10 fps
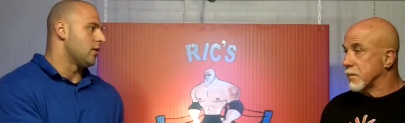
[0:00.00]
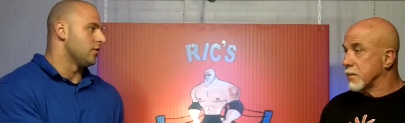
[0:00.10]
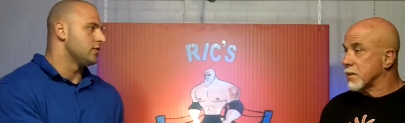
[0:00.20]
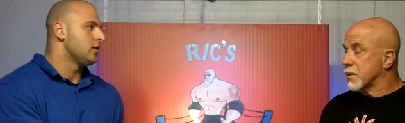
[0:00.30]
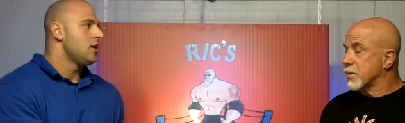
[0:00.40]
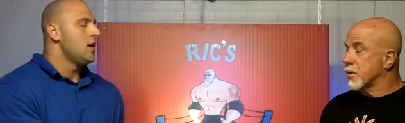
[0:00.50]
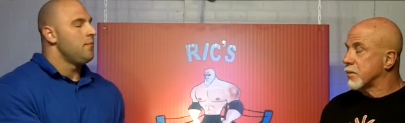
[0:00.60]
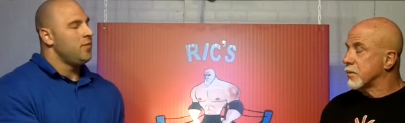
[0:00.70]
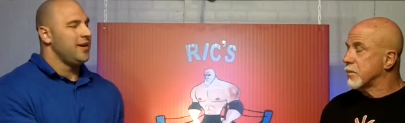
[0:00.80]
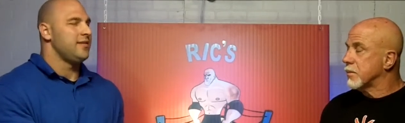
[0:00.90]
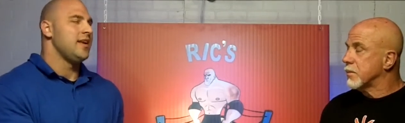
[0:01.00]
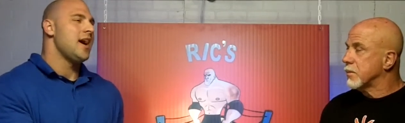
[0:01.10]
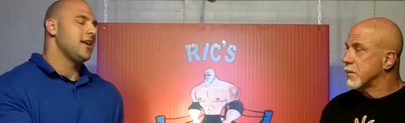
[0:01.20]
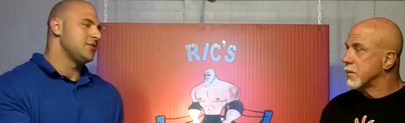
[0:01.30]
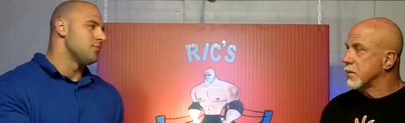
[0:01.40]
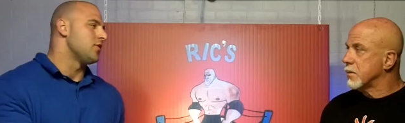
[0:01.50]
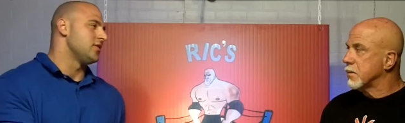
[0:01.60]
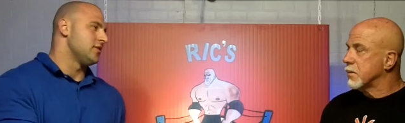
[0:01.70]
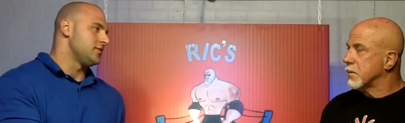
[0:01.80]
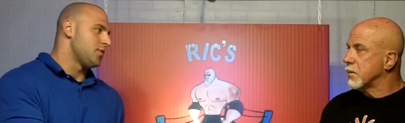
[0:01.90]
Speaker 1: hours. This is true. But not as much
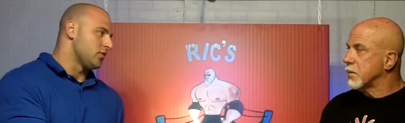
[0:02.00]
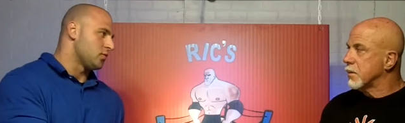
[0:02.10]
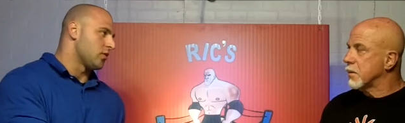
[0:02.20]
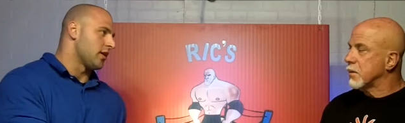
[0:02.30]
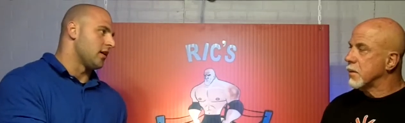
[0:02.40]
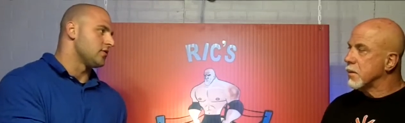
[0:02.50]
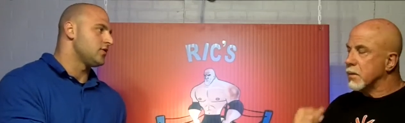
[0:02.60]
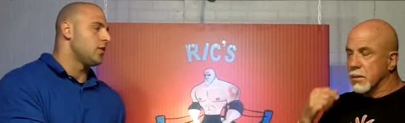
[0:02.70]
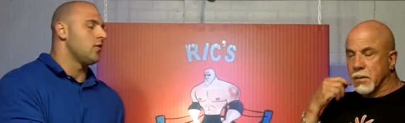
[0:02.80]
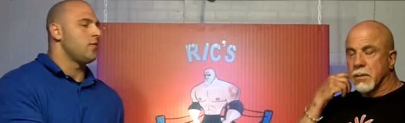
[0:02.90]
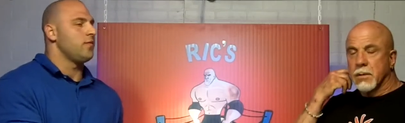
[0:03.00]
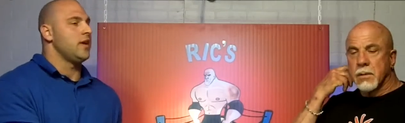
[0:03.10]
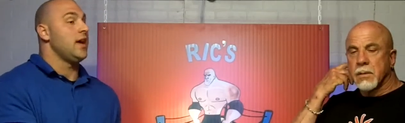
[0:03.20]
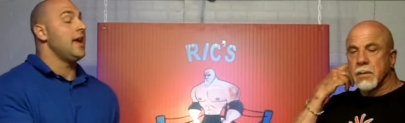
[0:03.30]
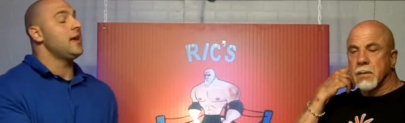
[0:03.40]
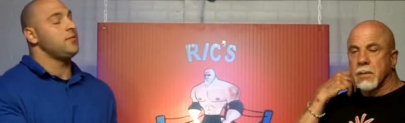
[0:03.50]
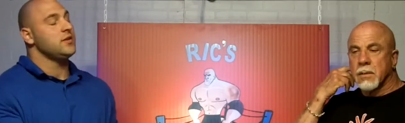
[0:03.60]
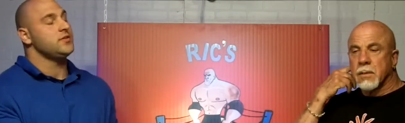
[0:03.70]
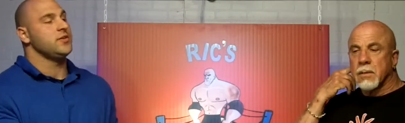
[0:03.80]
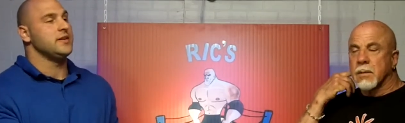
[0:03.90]
as post workout. So and
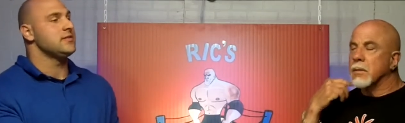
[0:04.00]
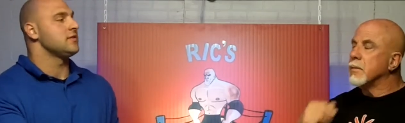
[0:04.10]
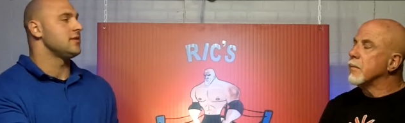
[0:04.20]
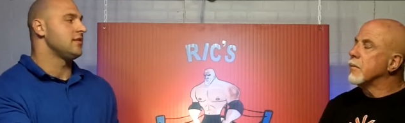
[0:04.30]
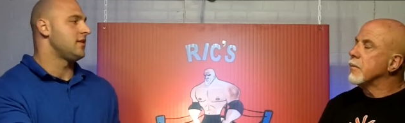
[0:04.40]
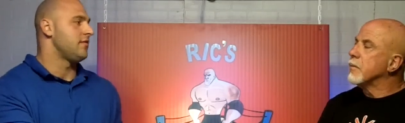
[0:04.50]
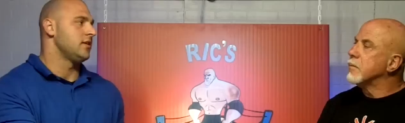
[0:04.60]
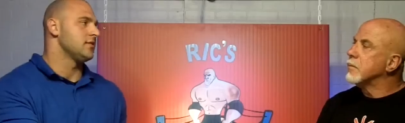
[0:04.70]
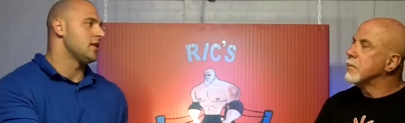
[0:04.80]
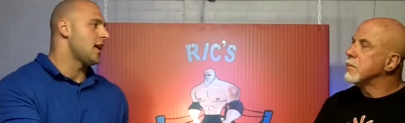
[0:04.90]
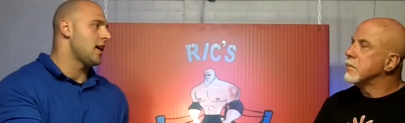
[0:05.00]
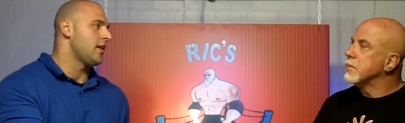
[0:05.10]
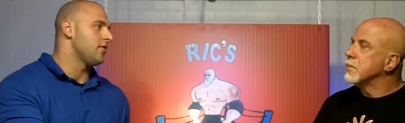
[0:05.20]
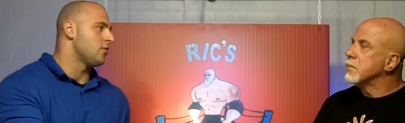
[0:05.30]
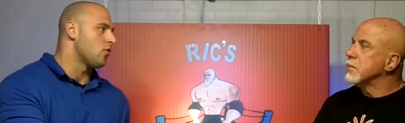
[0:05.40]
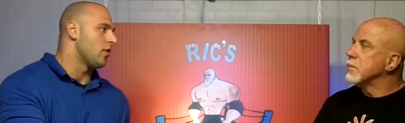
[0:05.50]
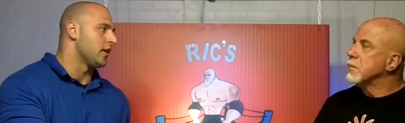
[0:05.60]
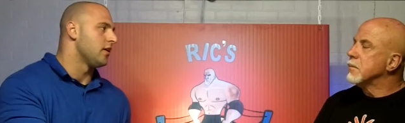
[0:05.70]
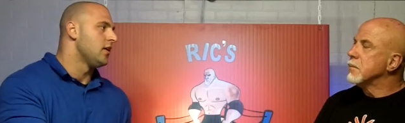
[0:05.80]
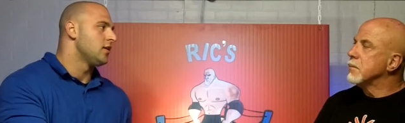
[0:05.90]
plus your insulin sensitivity is a lot higher in the
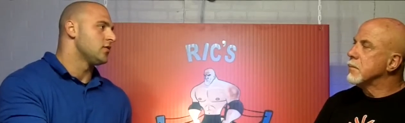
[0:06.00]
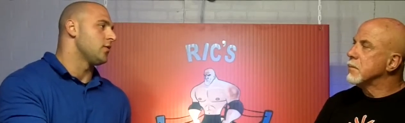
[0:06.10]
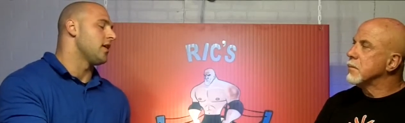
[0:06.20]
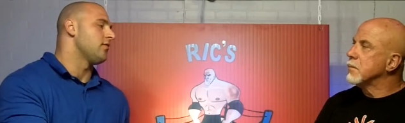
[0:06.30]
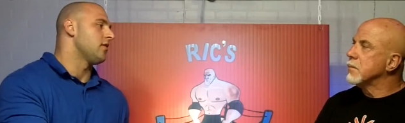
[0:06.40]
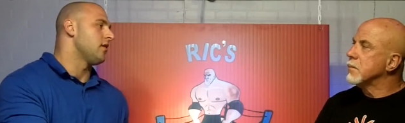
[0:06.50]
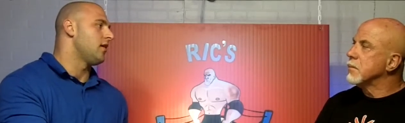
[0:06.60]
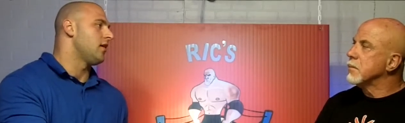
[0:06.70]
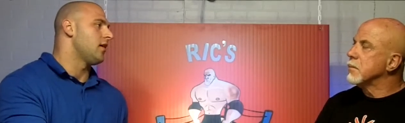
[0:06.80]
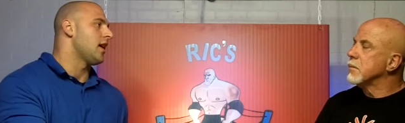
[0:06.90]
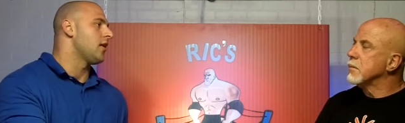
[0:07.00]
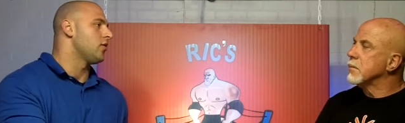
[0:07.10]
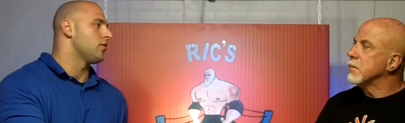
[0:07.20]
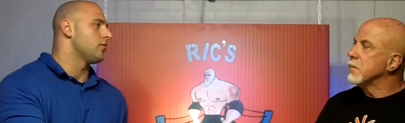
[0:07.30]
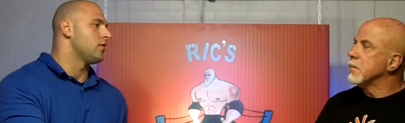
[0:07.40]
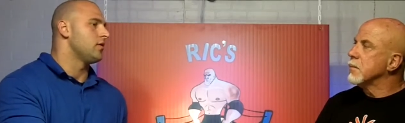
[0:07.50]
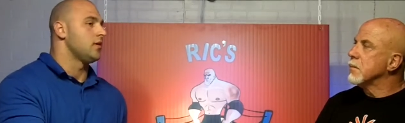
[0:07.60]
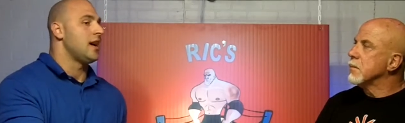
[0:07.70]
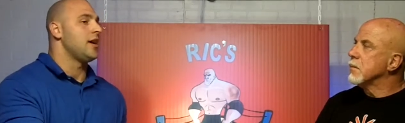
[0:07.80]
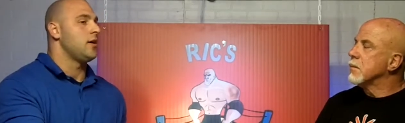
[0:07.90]
morning, so you have a, a higher or
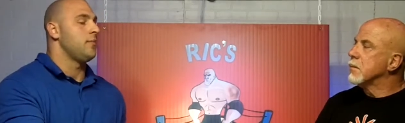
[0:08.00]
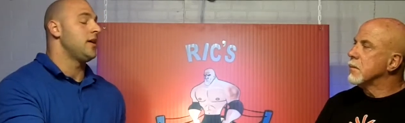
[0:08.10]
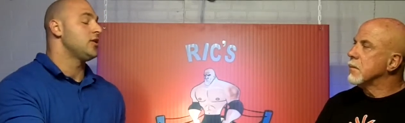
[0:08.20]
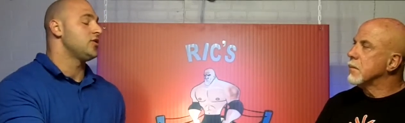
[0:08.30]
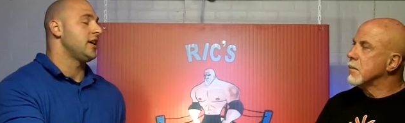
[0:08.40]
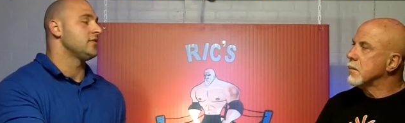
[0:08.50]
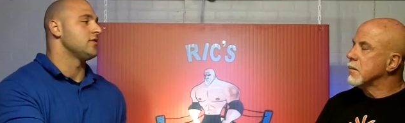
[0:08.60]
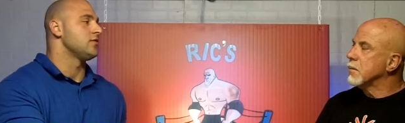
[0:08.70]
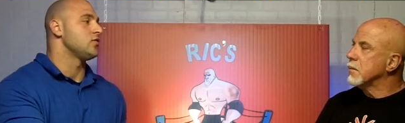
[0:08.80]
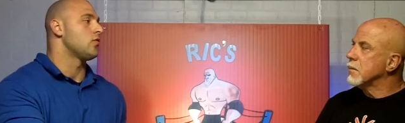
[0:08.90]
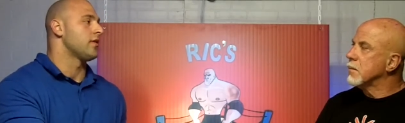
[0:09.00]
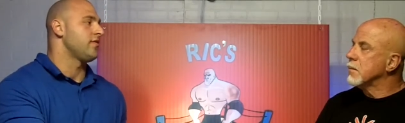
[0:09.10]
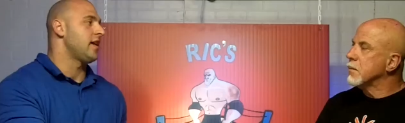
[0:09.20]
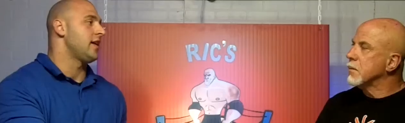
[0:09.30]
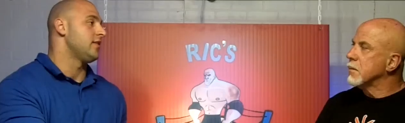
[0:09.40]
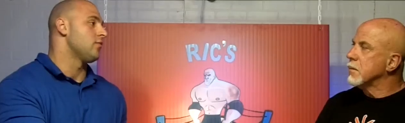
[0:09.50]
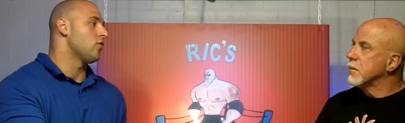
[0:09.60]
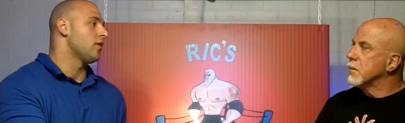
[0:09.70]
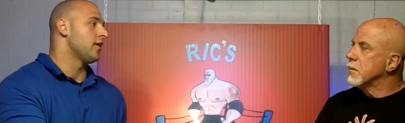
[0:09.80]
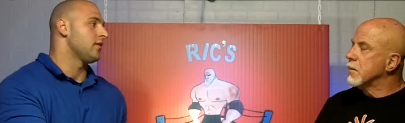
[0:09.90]
a higher a better chance of storing fat in the
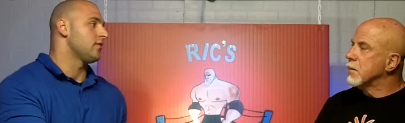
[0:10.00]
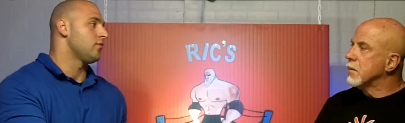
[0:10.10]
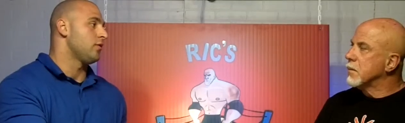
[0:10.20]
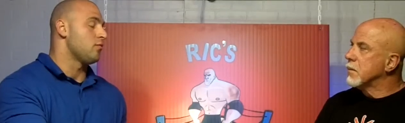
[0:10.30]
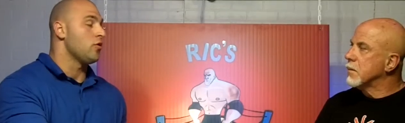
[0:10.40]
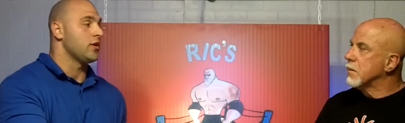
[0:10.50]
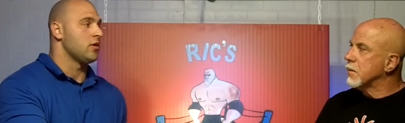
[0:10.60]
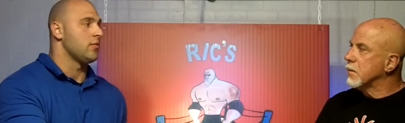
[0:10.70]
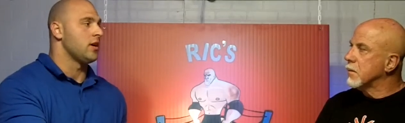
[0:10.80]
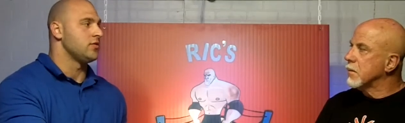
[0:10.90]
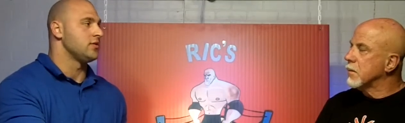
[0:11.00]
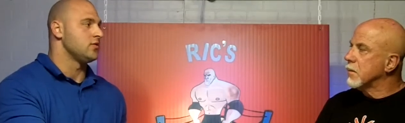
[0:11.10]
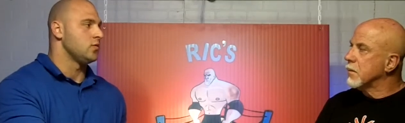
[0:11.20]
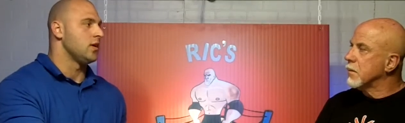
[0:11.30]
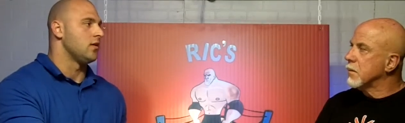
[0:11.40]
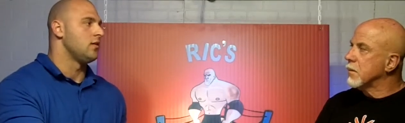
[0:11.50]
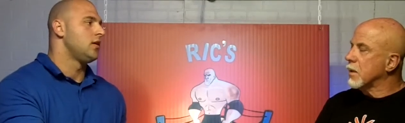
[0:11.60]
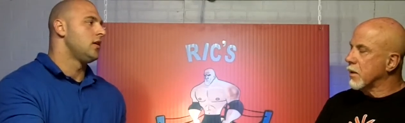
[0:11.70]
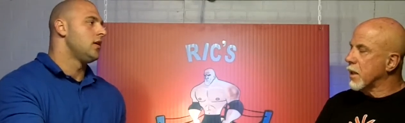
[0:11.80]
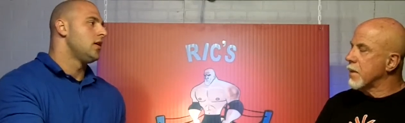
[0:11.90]
morning with morning carbohydrates as well.
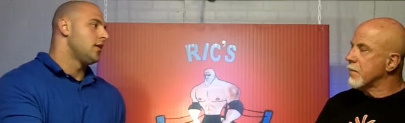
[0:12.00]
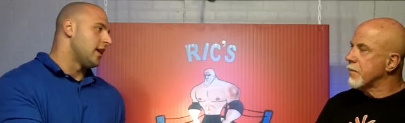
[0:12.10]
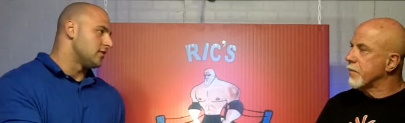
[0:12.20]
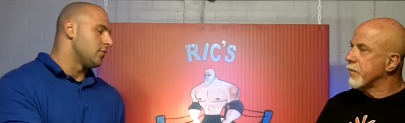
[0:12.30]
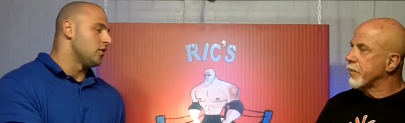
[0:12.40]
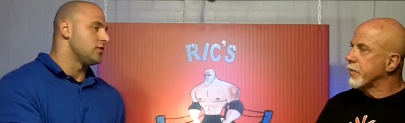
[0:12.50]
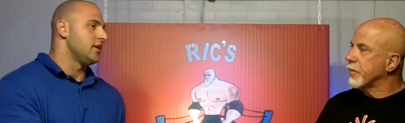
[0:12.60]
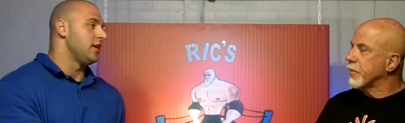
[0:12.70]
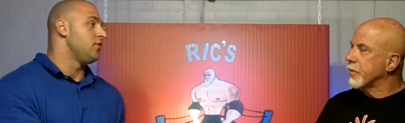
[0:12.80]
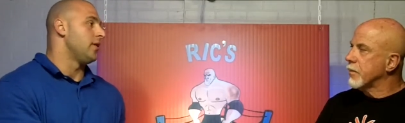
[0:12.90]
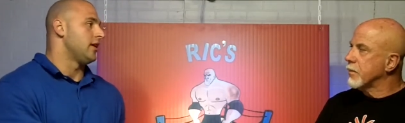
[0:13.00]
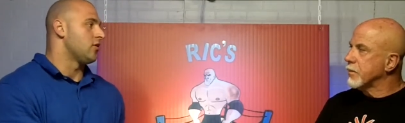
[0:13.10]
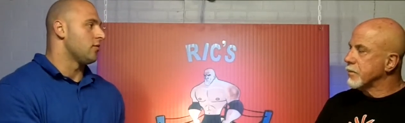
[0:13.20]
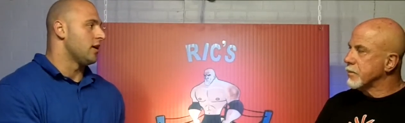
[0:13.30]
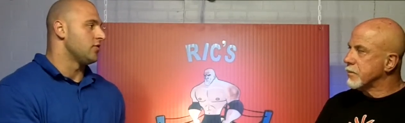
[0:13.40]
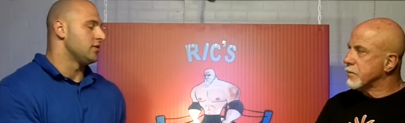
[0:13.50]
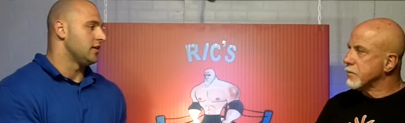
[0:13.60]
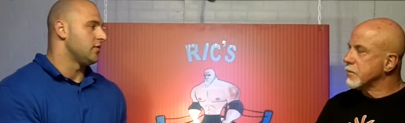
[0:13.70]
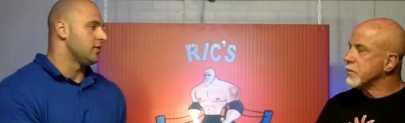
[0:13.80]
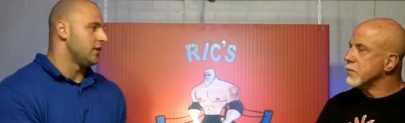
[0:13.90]
Okay. As opposed to if you ate carbohydrates
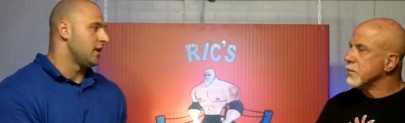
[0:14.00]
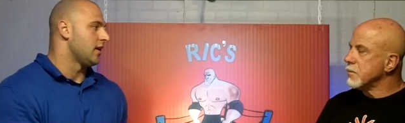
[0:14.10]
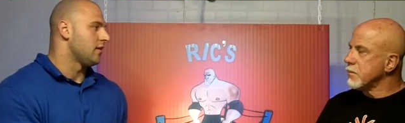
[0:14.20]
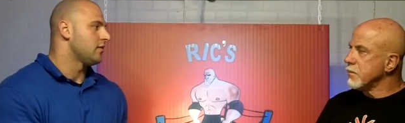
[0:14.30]
later in the day.